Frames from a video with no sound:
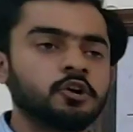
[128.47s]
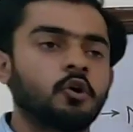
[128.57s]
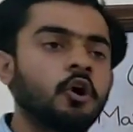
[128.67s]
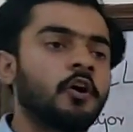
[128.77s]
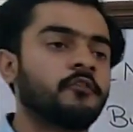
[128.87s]

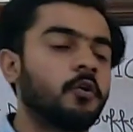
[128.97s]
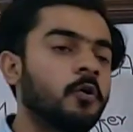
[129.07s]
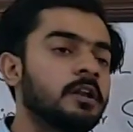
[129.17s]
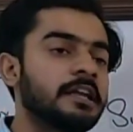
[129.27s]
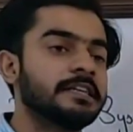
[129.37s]
of
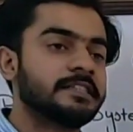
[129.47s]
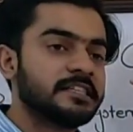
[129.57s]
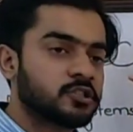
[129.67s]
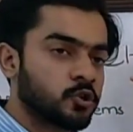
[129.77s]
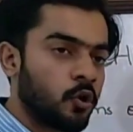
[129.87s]
only
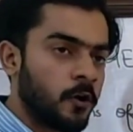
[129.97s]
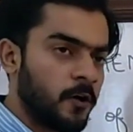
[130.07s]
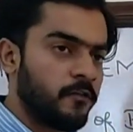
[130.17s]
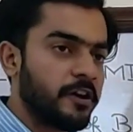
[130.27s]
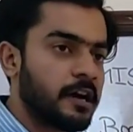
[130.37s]

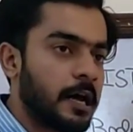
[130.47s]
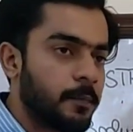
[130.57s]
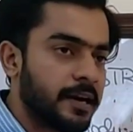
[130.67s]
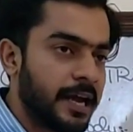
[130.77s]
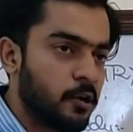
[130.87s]
dissolved
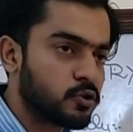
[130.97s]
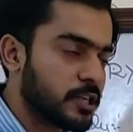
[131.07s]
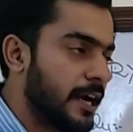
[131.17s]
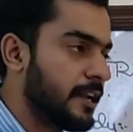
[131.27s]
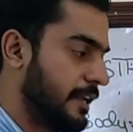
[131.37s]
carbon
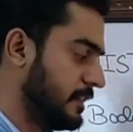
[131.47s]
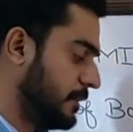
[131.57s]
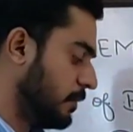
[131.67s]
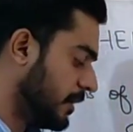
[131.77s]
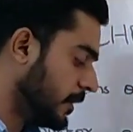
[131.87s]
dioxide in the
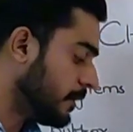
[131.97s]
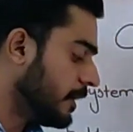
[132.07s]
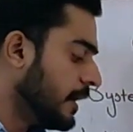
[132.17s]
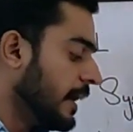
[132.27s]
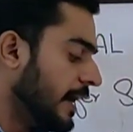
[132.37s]
blood.
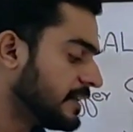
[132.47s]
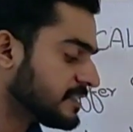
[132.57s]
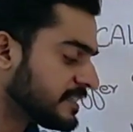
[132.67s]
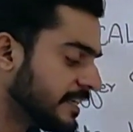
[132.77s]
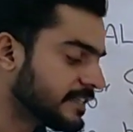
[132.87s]
And
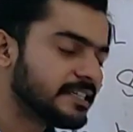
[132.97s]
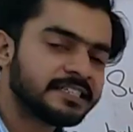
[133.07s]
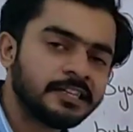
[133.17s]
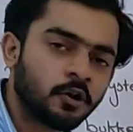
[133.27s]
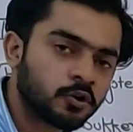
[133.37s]

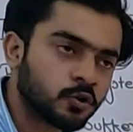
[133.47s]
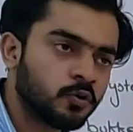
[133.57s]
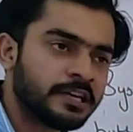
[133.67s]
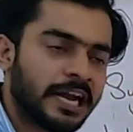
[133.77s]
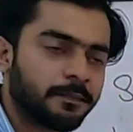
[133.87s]

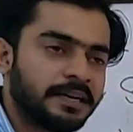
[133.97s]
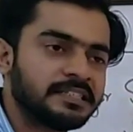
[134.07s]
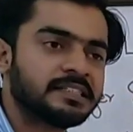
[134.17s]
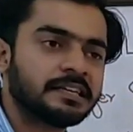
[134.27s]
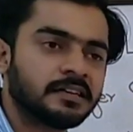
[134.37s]
CdCO2, that
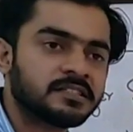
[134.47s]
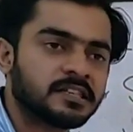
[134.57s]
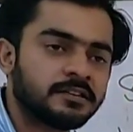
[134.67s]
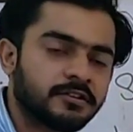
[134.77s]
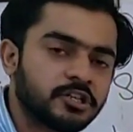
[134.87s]
means the
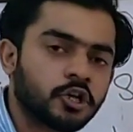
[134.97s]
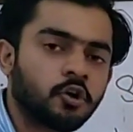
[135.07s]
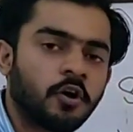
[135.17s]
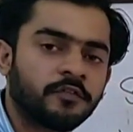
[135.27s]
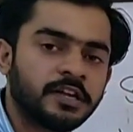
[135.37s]
concentration
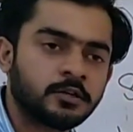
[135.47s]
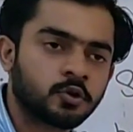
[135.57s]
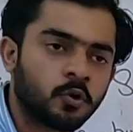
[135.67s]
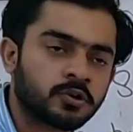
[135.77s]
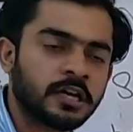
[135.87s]
of the
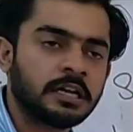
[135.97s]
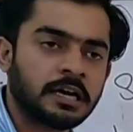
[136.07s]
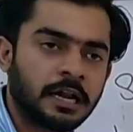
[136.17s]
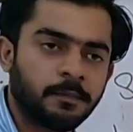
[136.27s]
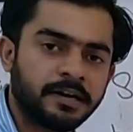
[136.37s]
total
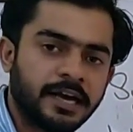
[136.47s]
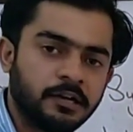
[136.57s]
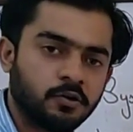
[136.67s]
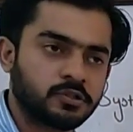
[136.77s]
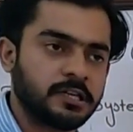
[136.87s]
carbon
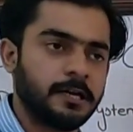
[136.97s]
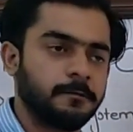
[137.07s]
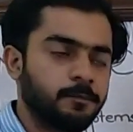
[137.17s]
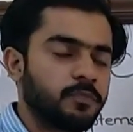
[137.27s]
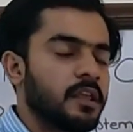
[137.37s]
dioxide.
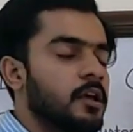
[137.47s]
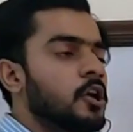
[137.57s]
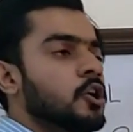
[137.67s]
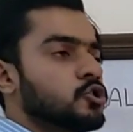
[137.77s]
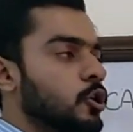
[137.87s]

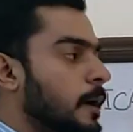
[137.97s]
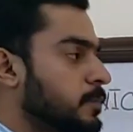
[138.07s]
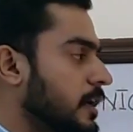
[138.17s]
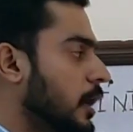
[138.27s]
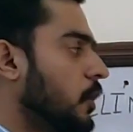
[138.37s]
So
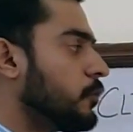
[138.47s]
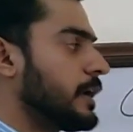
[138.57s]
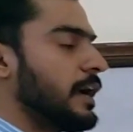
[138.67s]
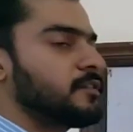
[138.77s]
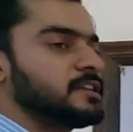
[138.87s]
up till now we have